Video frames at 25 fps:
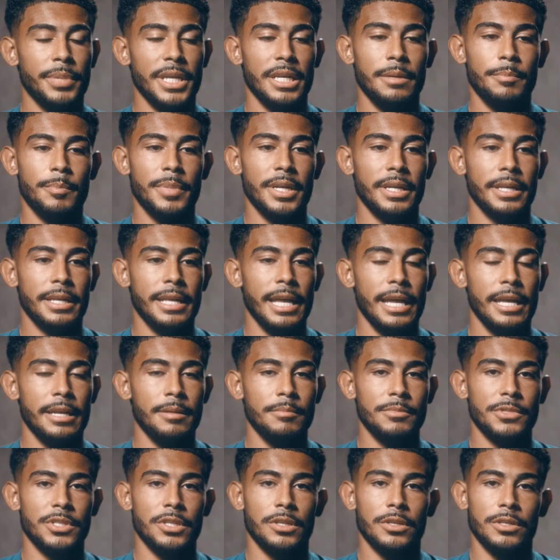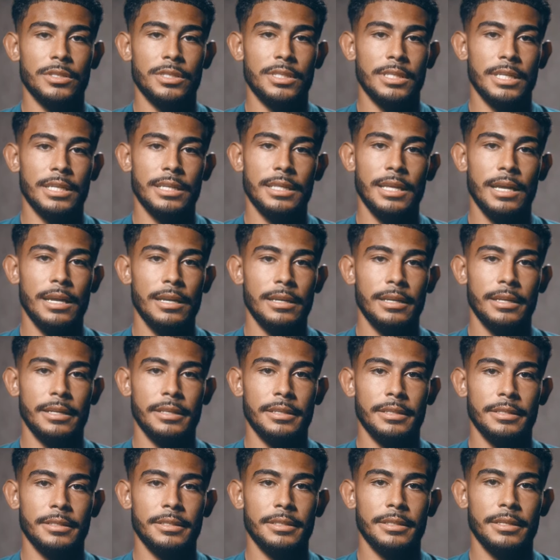big, big games, you could see that.
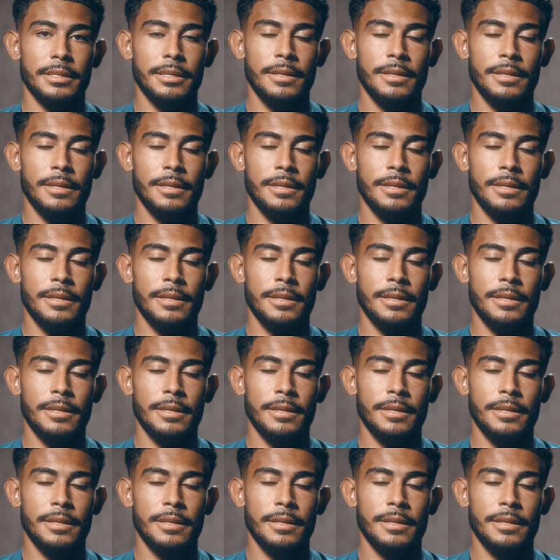And